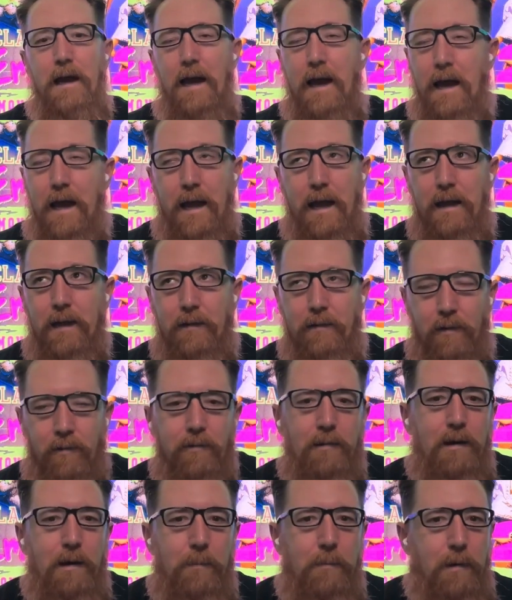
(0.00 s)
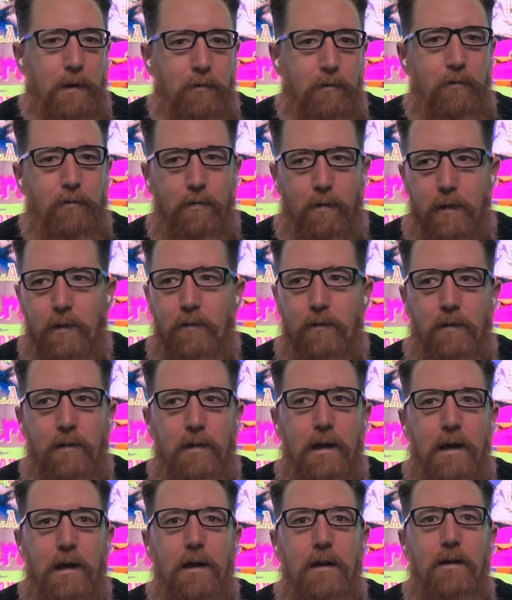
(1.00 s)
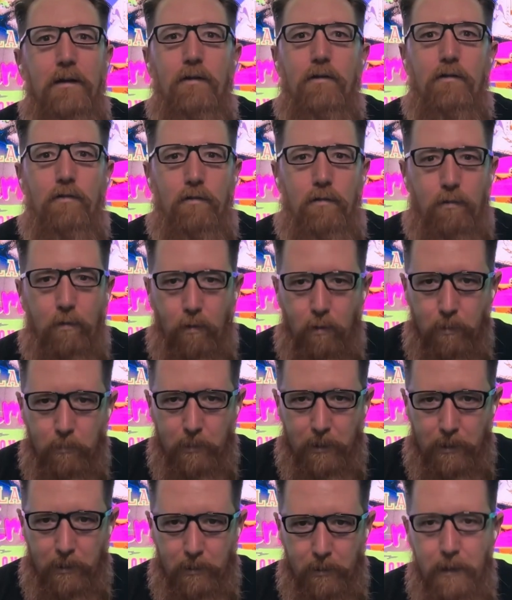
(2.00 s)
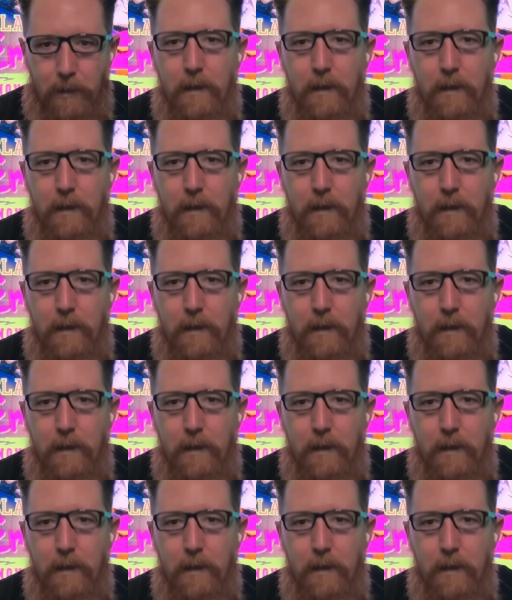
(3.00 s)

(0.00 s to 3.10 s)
And it doesn't get much crazier than Troma.